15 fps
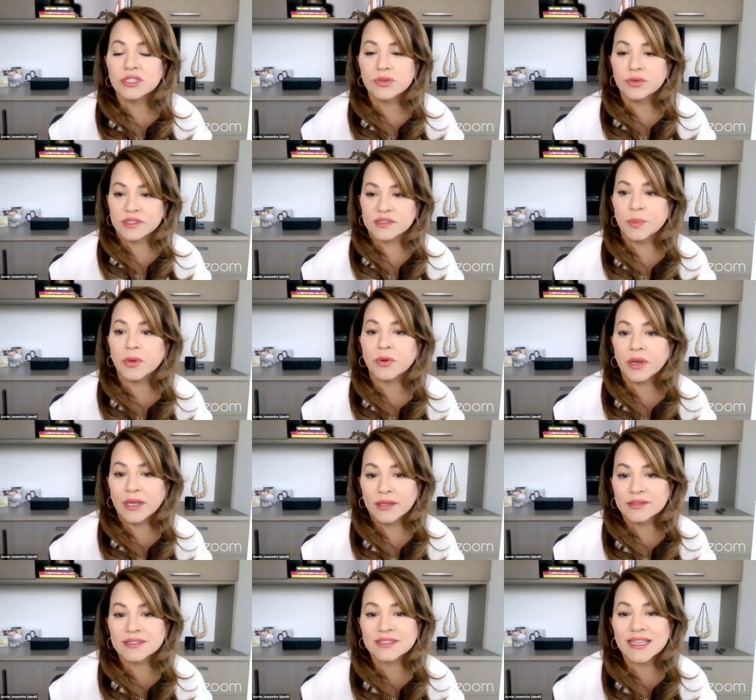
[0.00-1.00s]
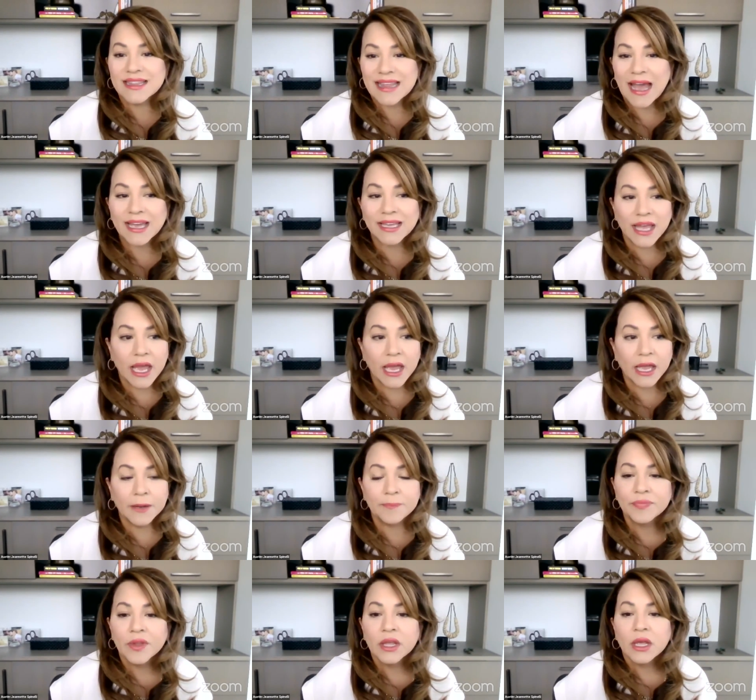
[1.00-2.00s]
to experience that
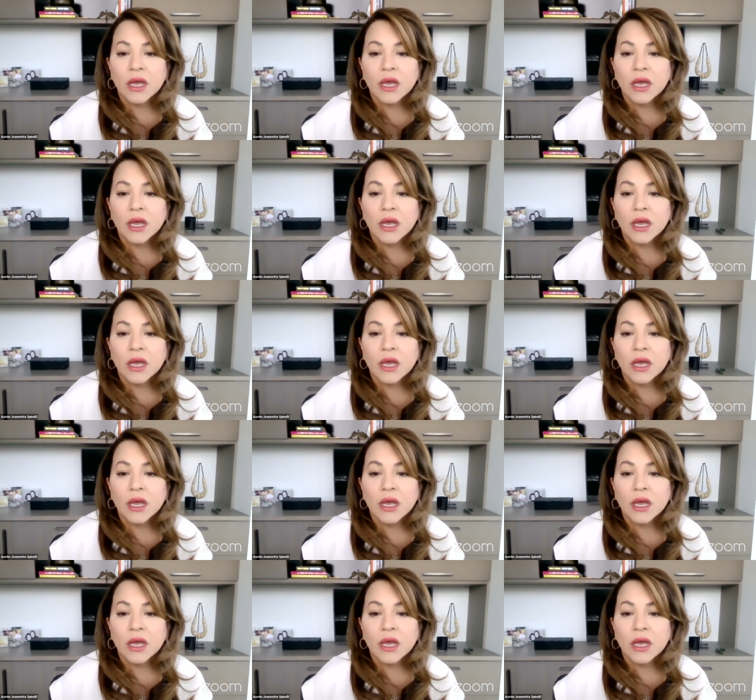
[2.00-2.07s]
gain.